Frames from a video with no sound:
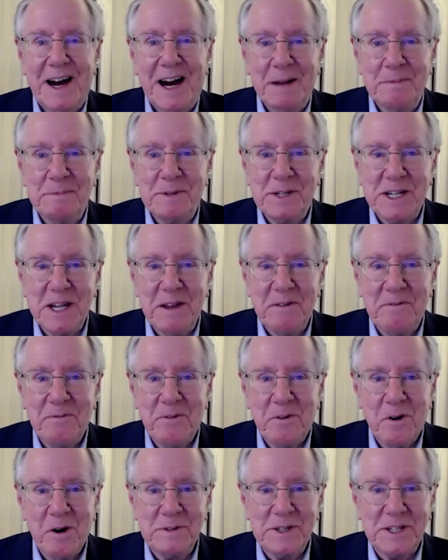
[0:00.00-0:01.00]
I'm Steve
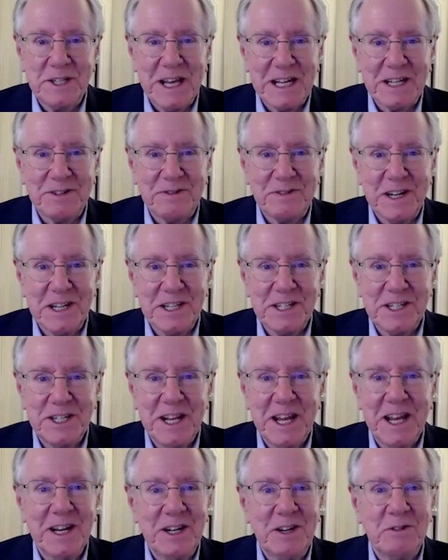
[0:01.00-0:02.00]
Forbes. Thanks for
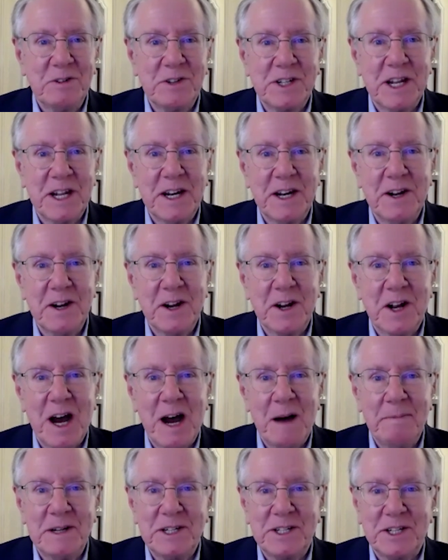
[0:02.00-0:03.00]
listening. Do send in your
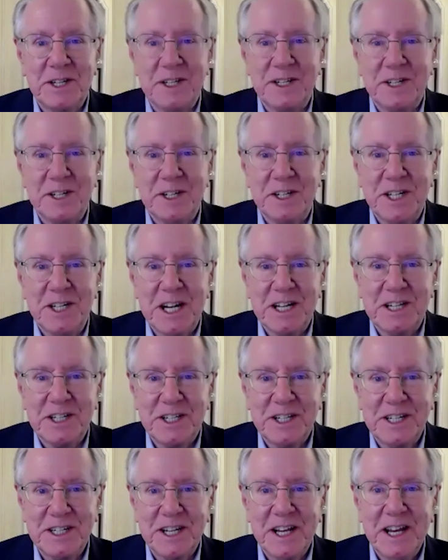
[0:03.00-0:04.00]
comments and
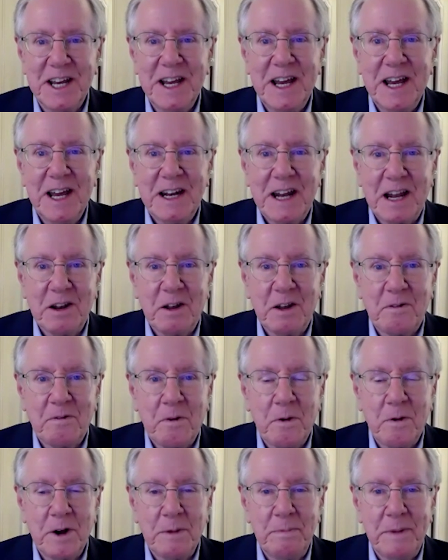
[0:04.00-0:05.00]
suggestions. I look
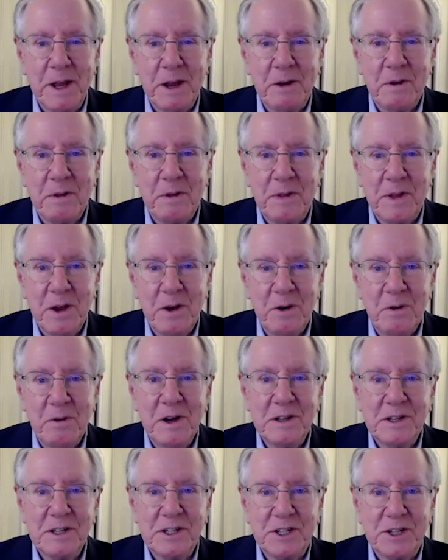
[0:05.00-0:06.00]
forward to being with
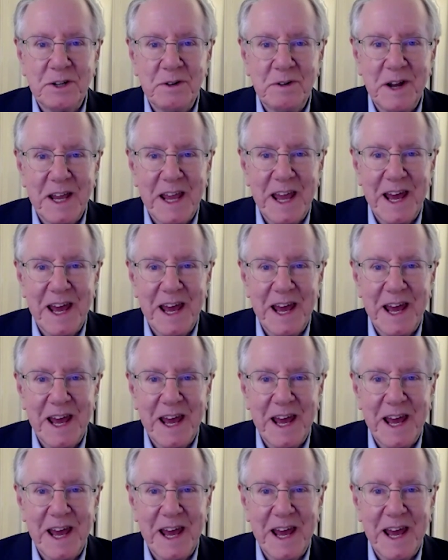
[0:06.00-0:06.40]
you soon